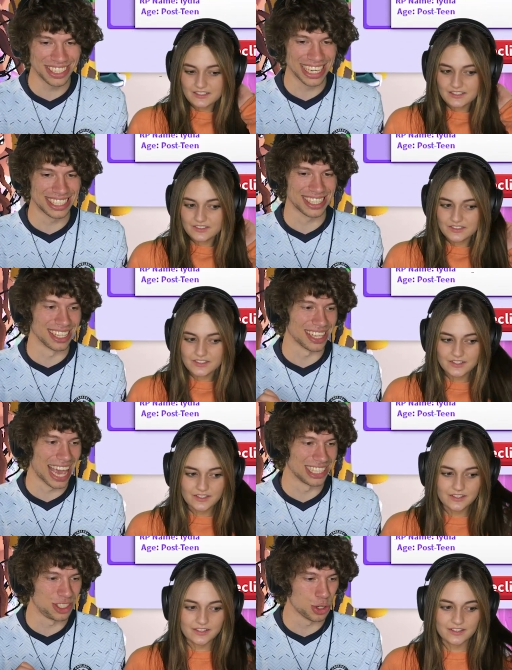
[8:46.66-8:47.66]
Speaker 1: she has the
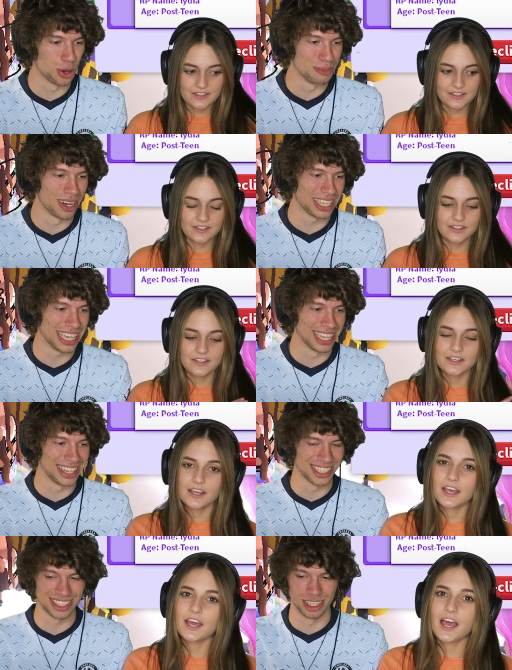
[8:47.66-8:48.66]
last toy monkey in
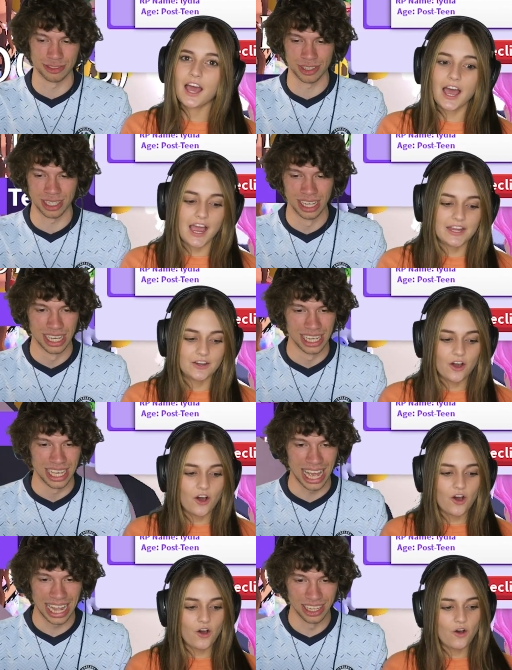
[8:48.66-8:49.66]
this server. I know.
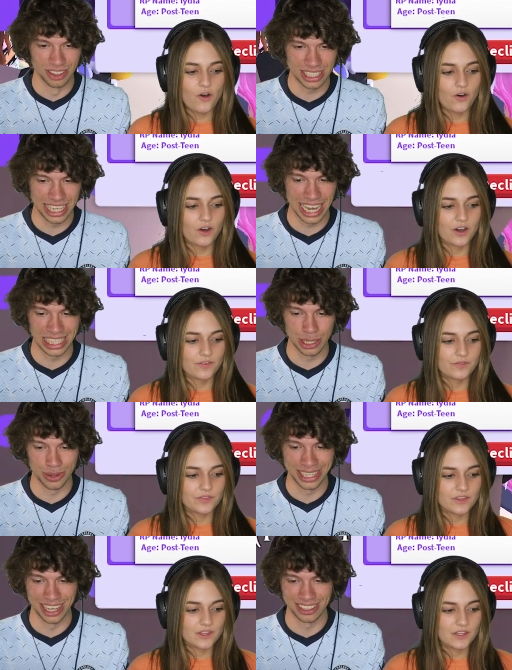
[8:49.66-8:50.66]
I don't see
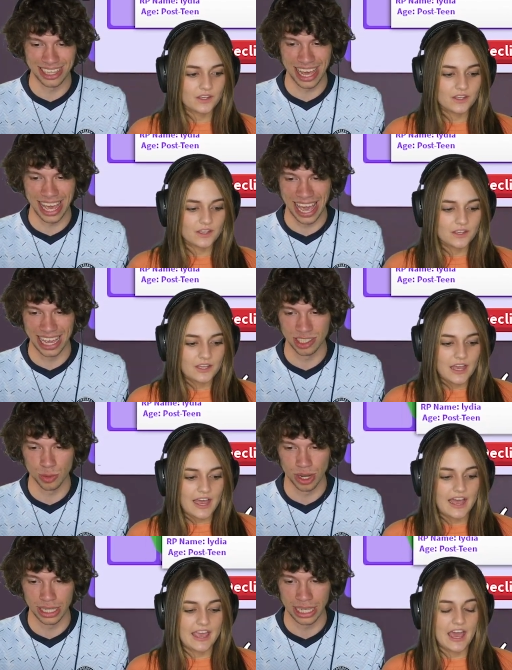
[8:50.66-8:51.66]
anyone else that has
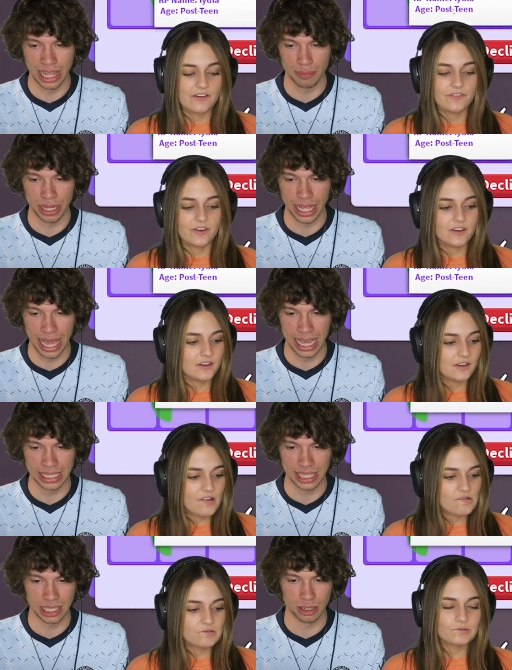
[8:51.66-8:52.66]
one. I have... And I've been
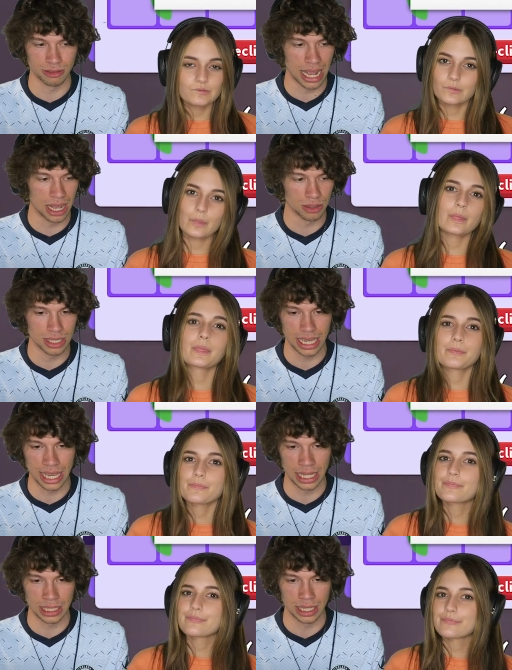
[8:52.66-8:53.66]
asking around
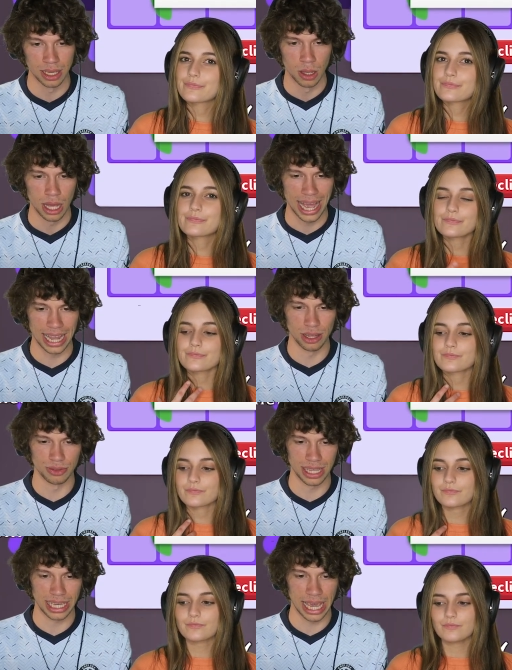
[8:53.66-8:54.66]
and I don't
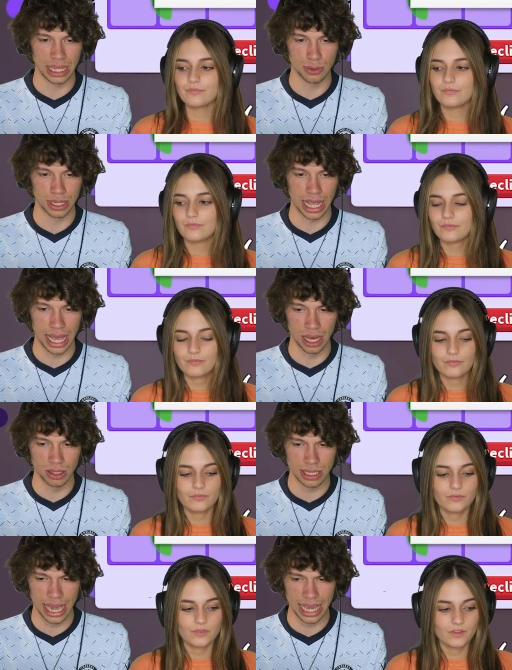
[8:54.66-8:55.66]
think anyone
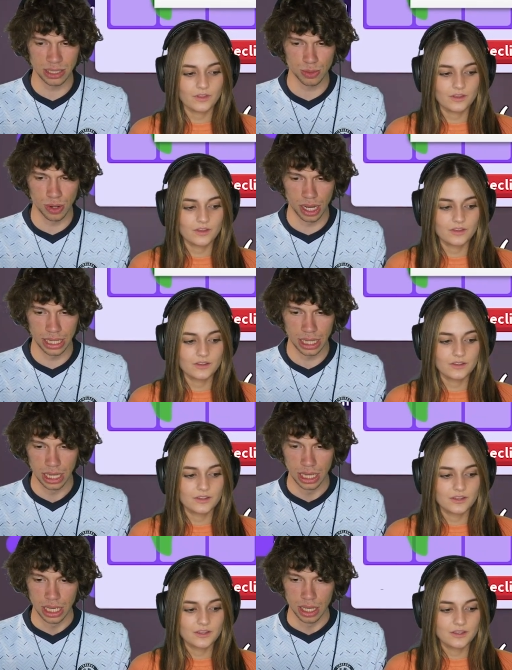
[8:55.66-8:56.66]
else has one.
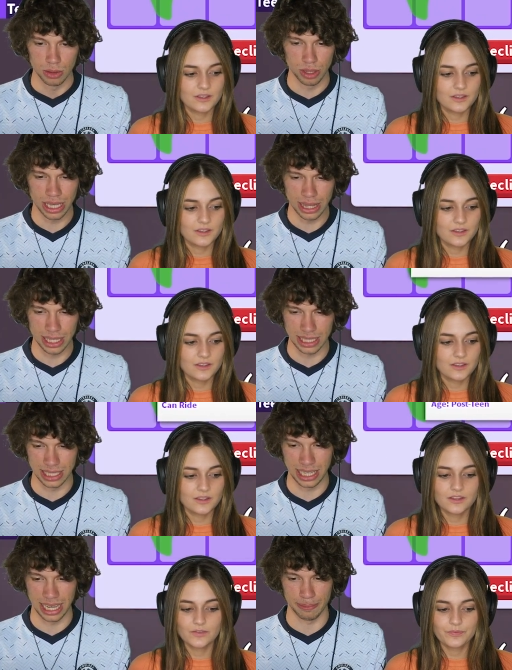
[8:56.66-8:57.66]
Look at this
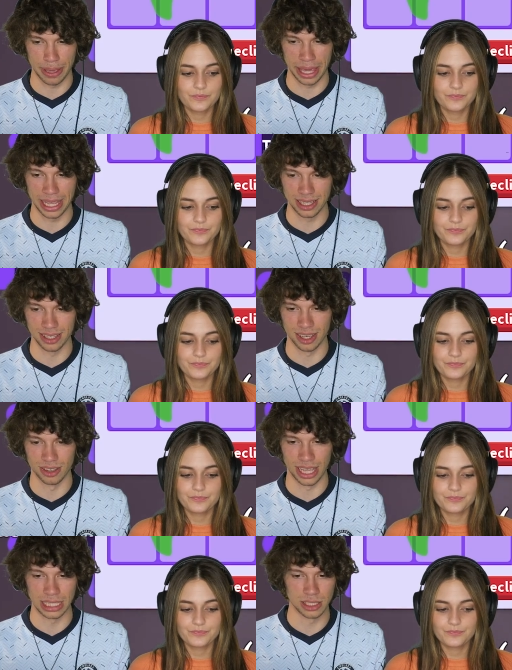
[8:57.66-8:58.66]
neon panda though,
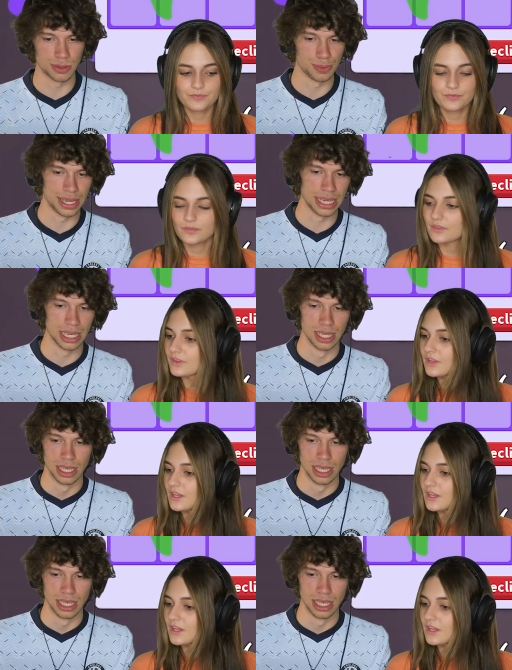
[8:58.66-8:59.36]
that's sweet.